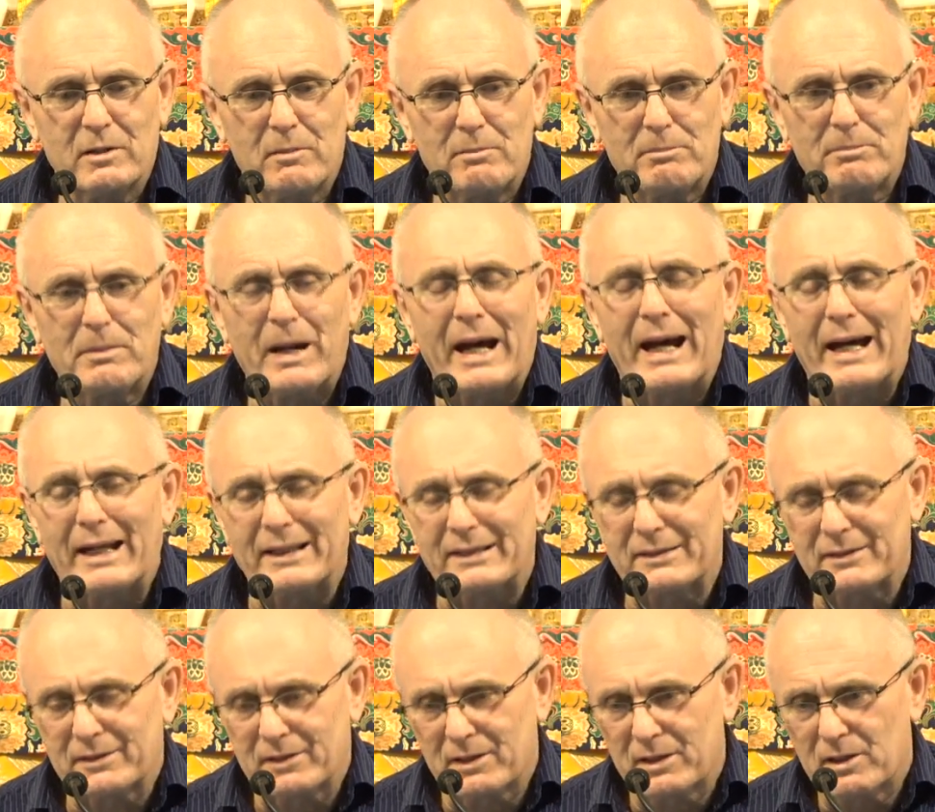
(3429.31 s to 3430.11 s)

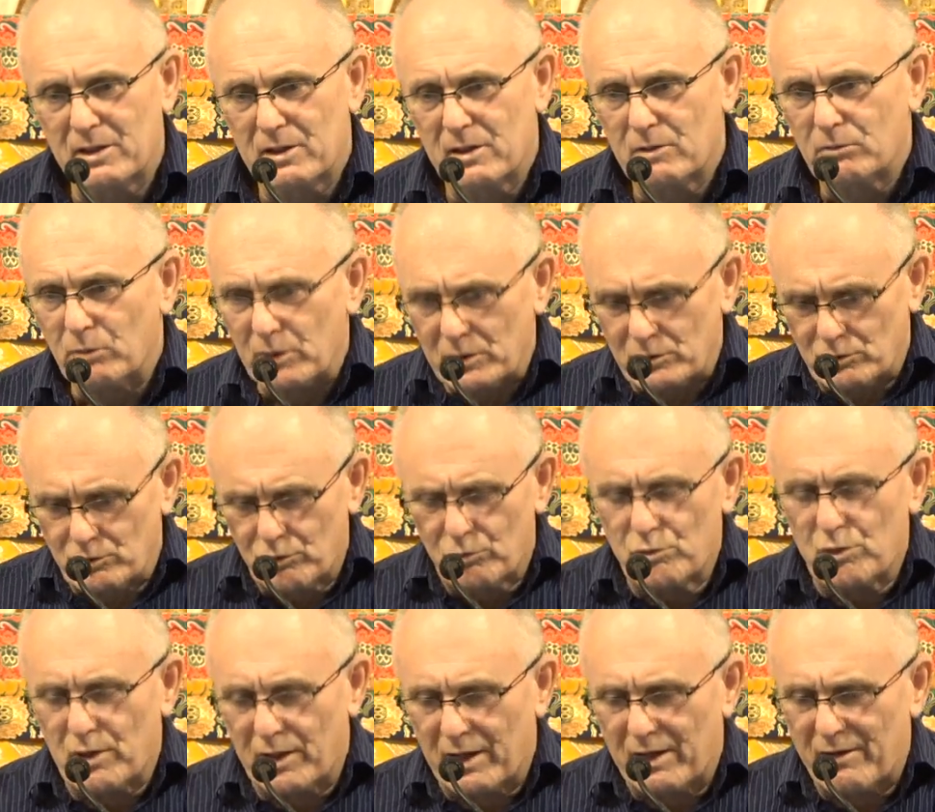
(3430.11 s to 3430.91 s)
But we
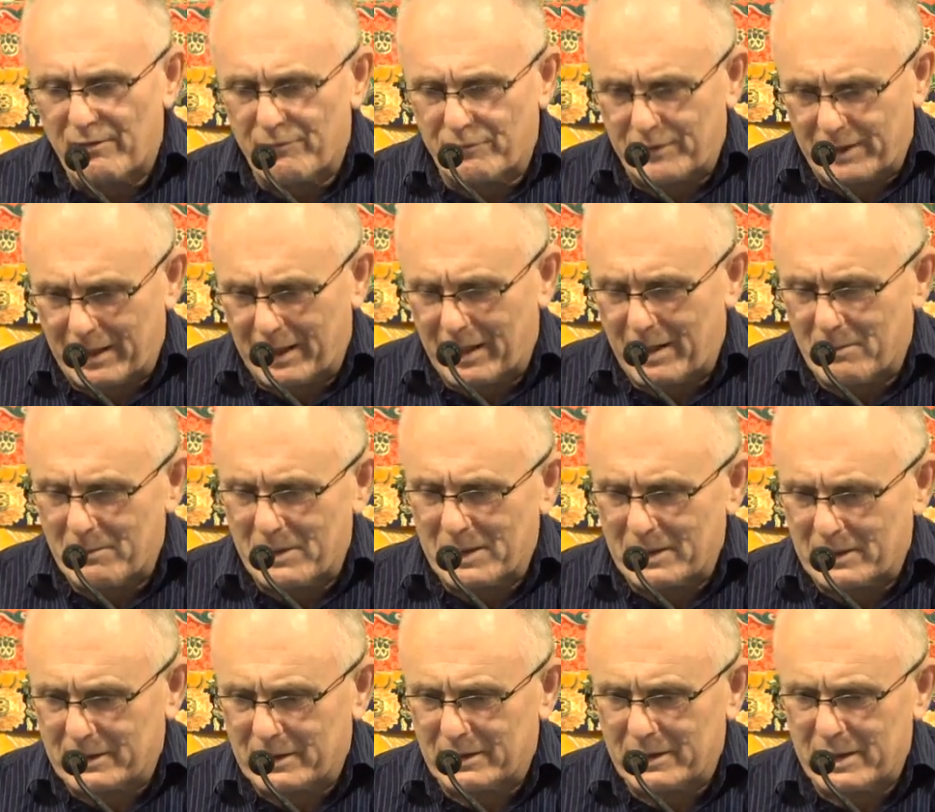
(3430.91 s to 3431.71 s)
do have
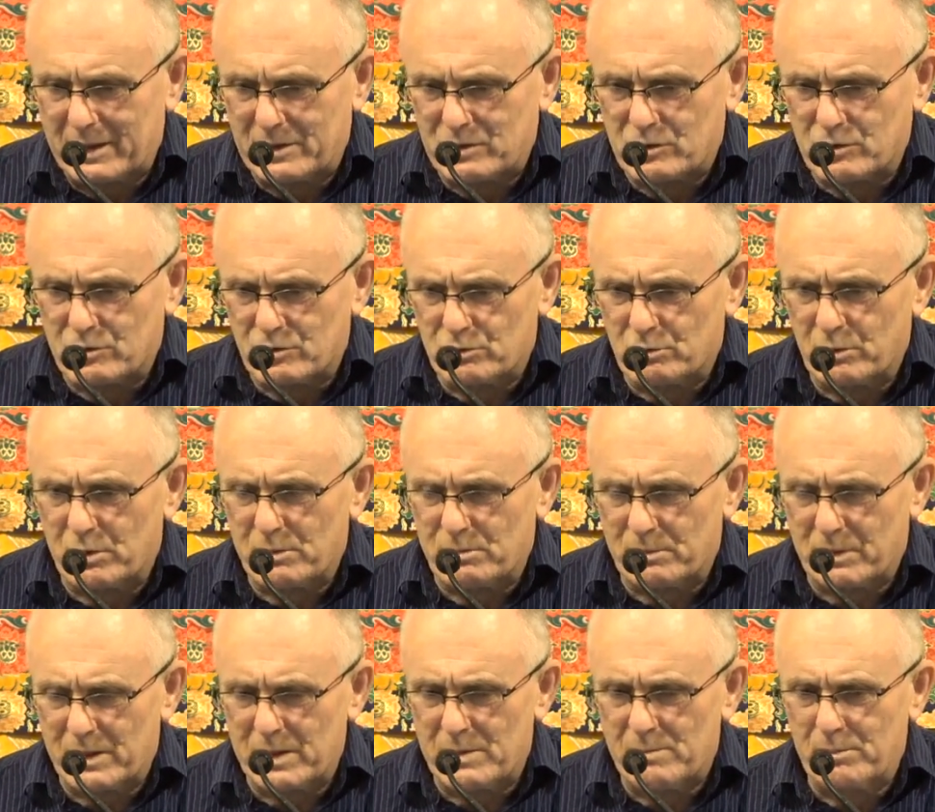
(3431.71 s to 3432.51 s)
karmic connections with
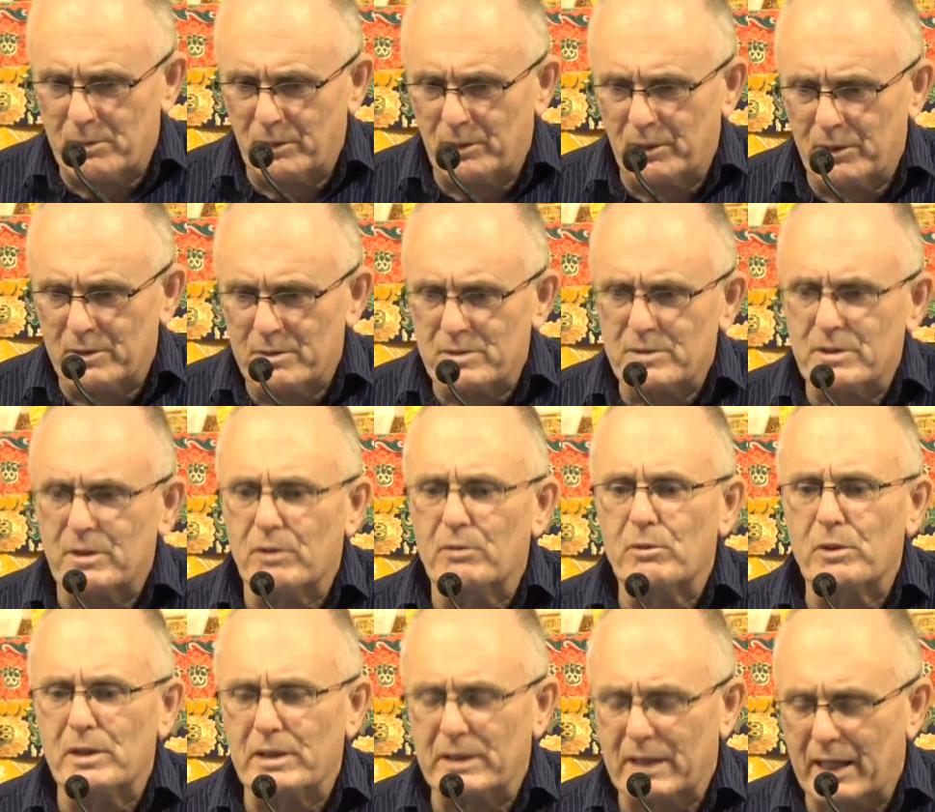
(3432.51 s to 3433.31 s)
people, and so
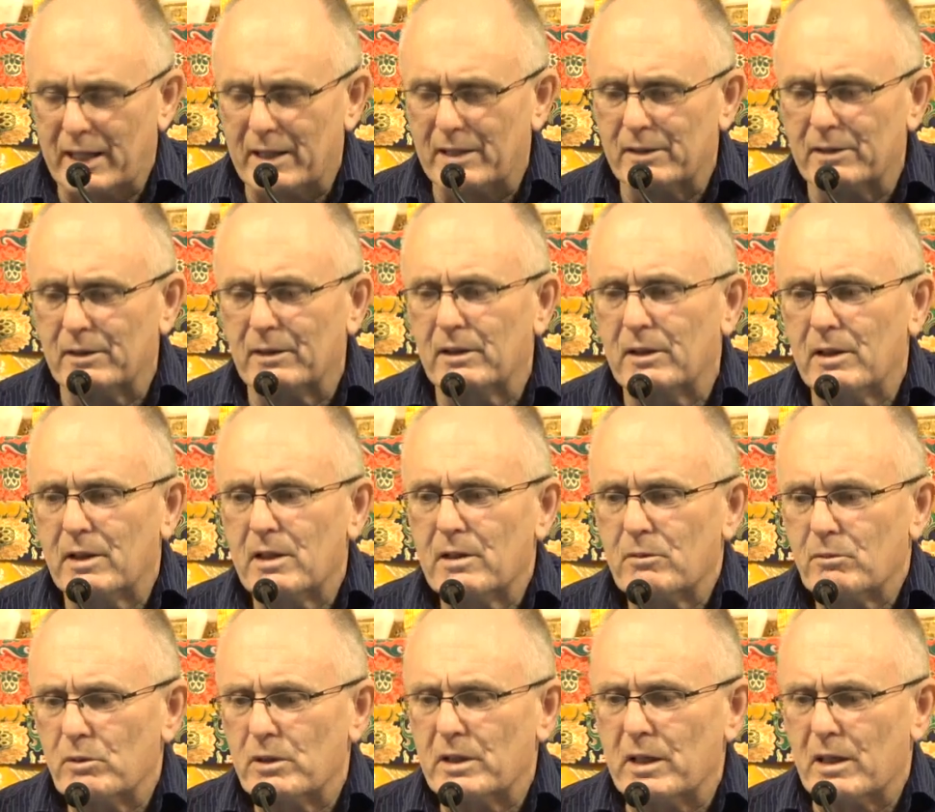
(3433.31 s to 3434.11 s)
we can
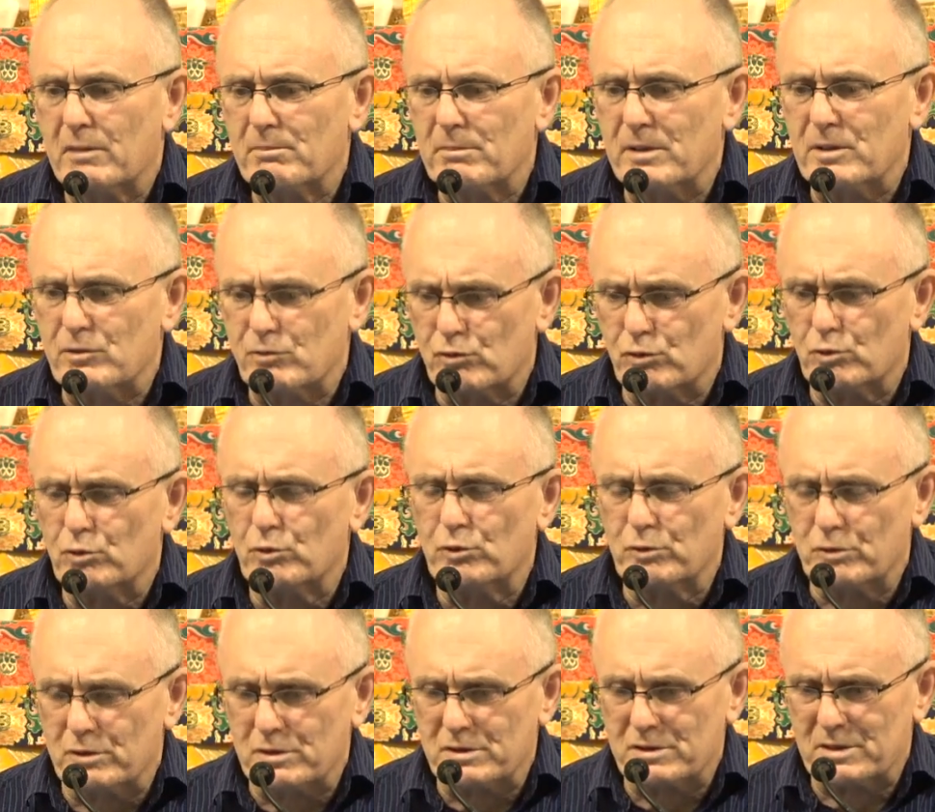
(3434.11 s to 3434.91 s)
be drawn
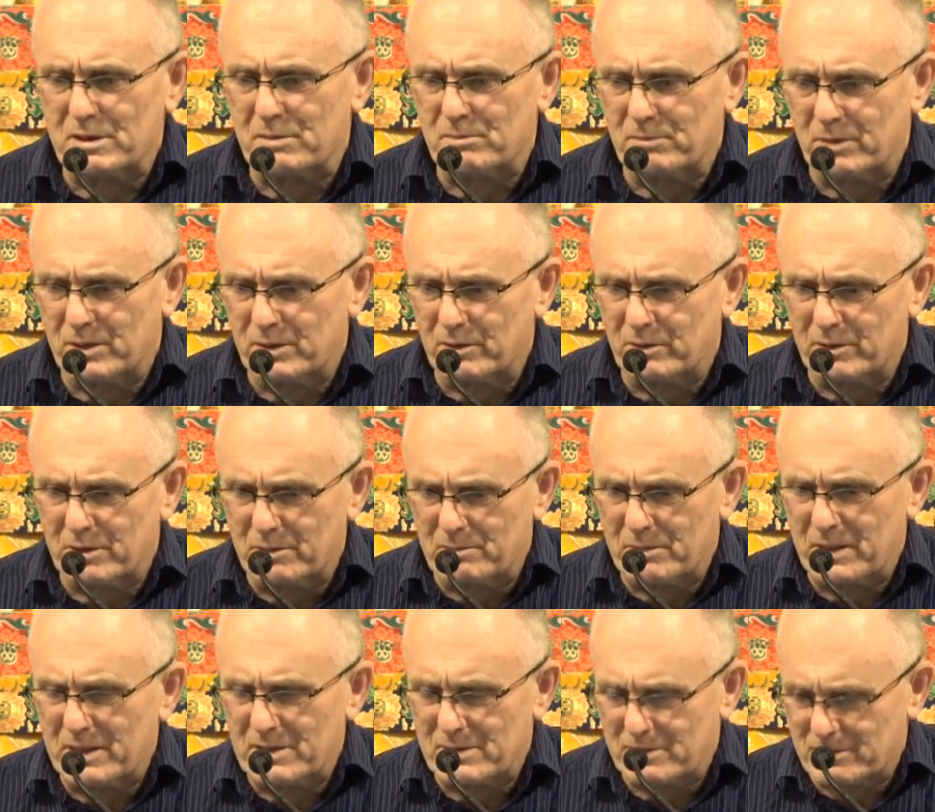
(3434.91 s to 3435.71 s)
to somebody on the
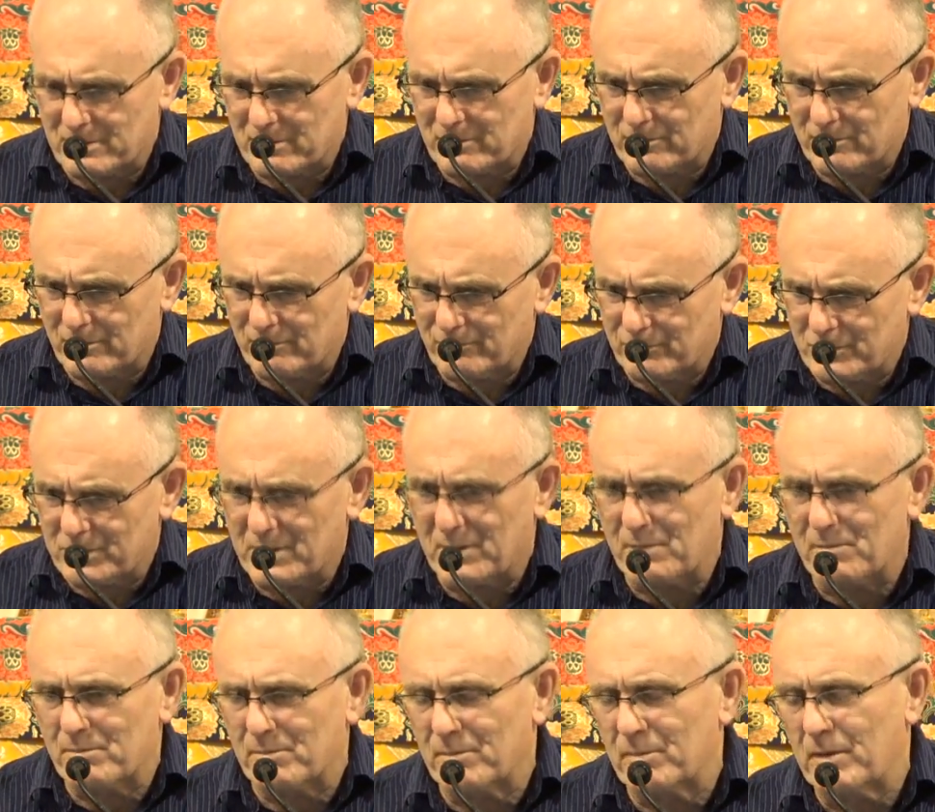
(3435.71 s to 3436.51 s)
basis of
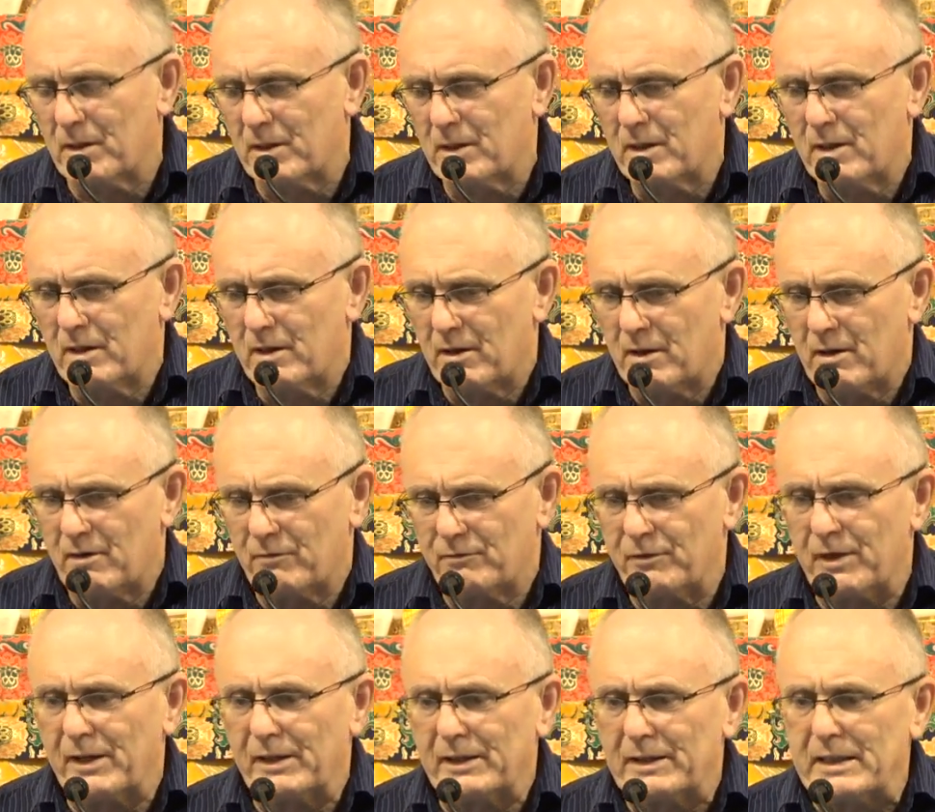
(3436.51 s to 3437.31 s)
some
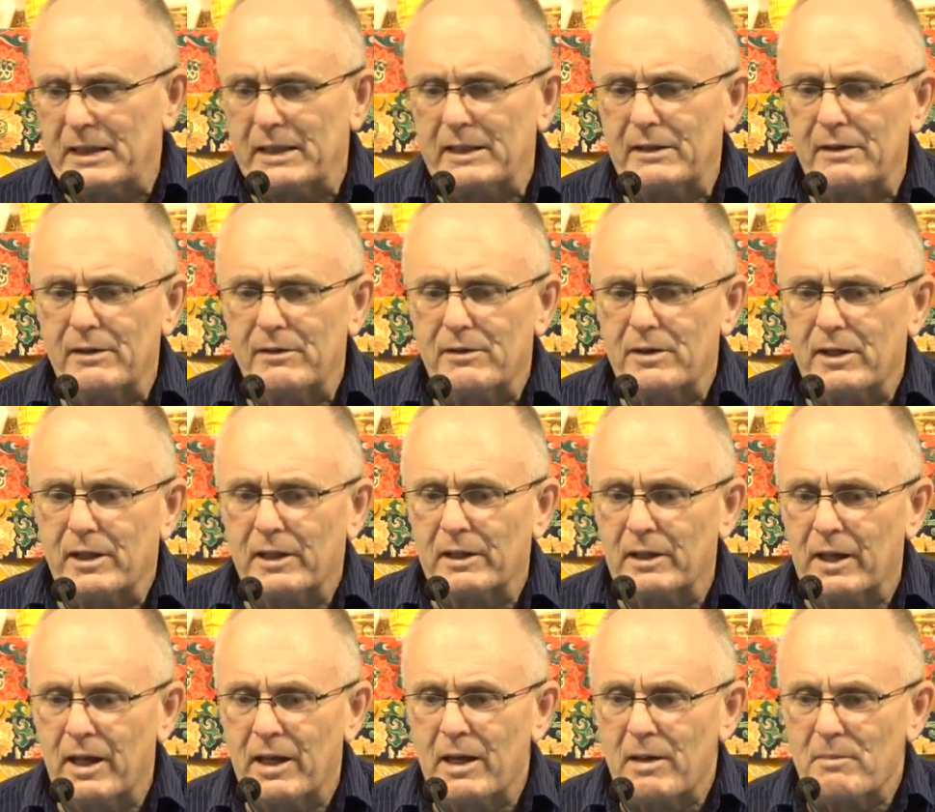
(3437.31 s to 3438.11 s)
fairly hidden thing.